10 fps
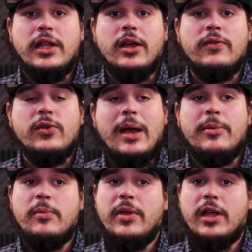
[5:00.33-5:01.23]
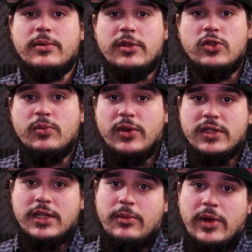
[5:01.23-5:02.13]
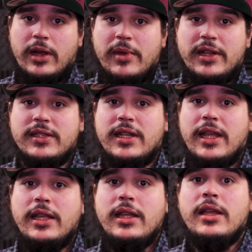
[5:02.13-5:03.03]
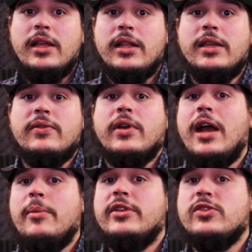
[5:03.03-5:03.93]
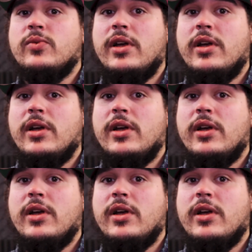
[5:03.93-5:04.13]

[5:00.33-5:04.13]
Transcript: Now, if you happen to pick up the 2 books that I'm recommending today, leave a comment as